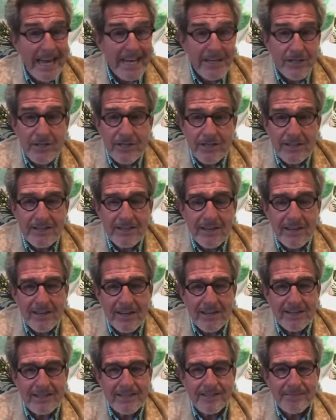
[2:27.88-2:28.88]
ancient
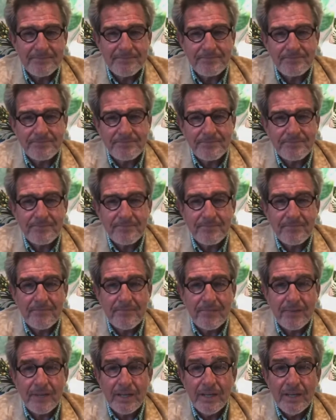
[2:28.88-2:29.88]
art,
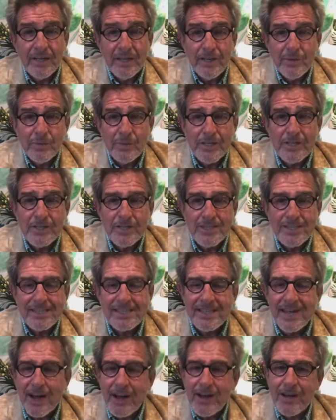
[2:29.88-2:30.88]
which
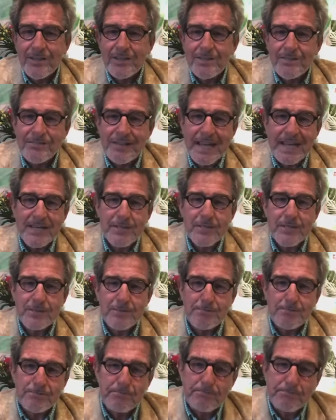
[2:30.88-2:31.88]
is the art of
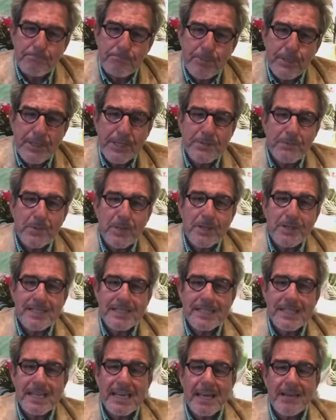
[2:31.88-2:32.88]
actual putting
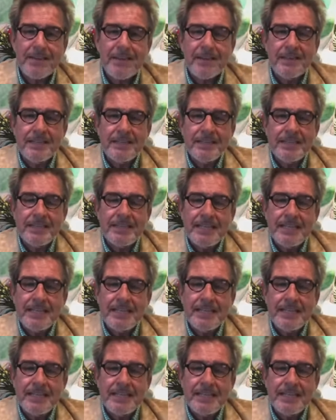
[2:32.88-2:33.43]
words together